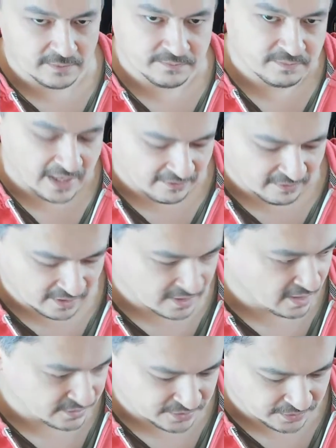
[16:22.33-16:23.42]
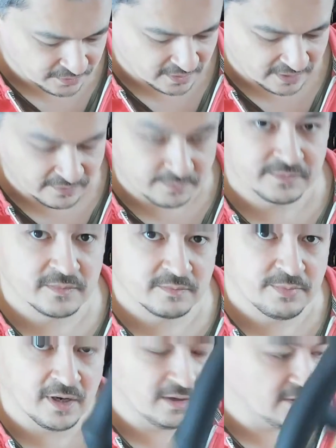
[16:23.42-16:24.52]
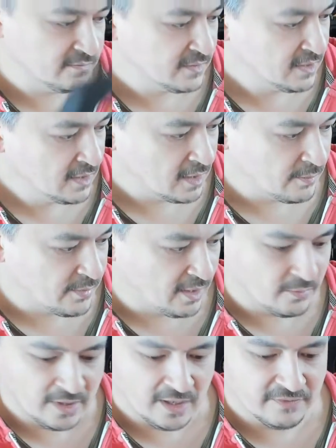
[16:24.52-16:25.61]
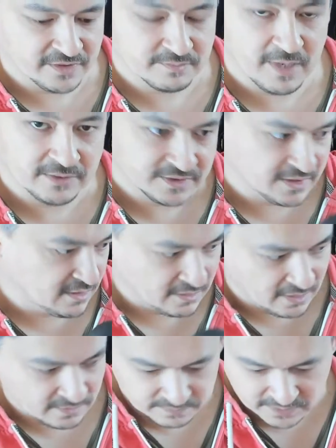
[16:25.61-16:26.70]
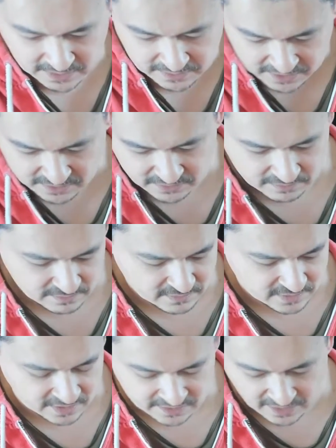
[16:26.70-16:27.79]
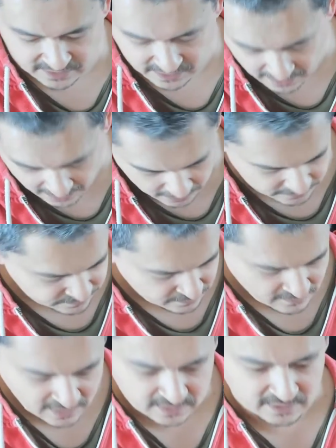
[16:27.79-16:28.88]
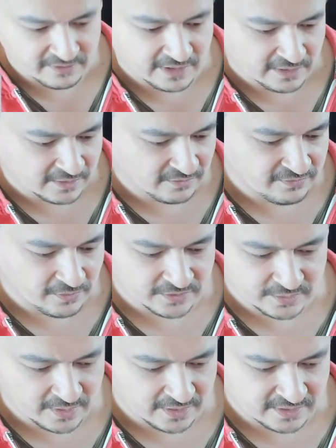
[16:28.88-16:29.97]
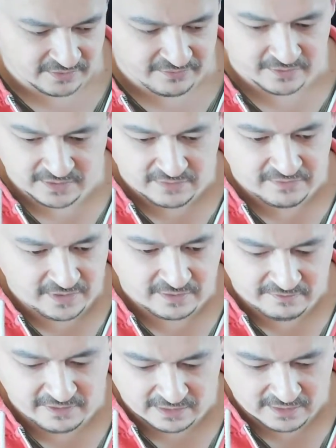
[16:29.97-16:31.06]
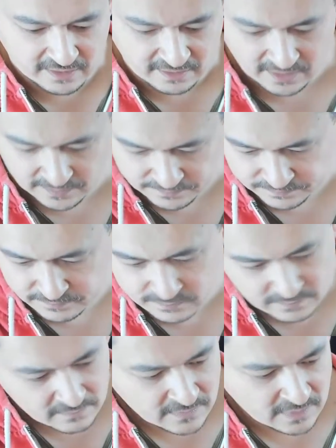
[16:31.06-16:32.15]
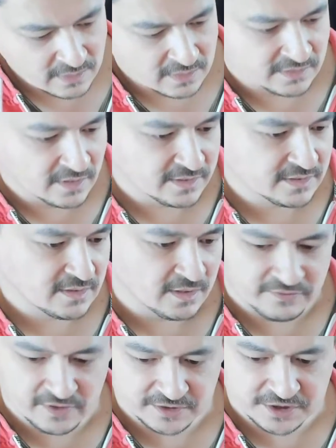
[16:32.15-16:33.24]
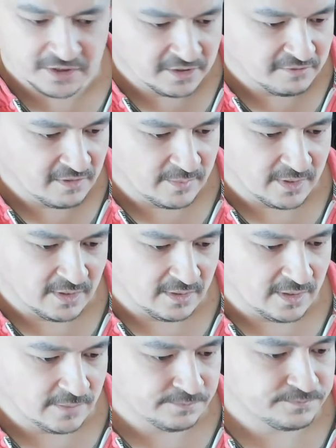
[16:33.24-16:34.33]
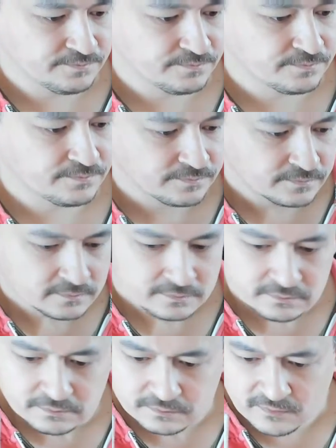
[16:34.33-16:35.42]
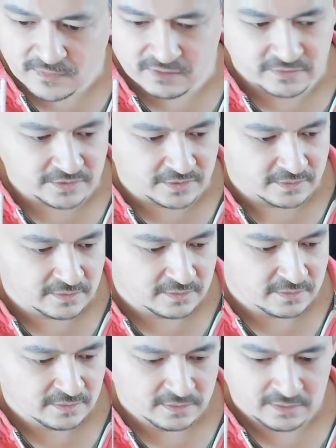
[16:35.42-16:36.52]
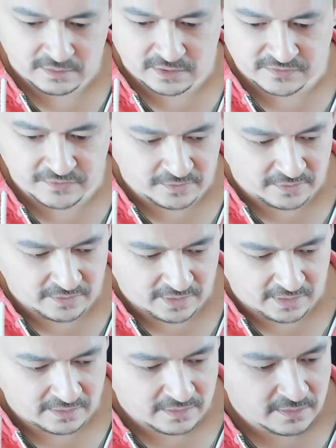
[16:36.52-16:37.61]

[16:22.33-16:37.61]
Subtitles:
later on I'll cut to another part, a part where I'll have this mounted, and I'll be just testing it out, because I'm really looking forward to it, because it feels lovely. I really like that. There's nice chunky grip. I like that. It feels good. It does feel good in the hand.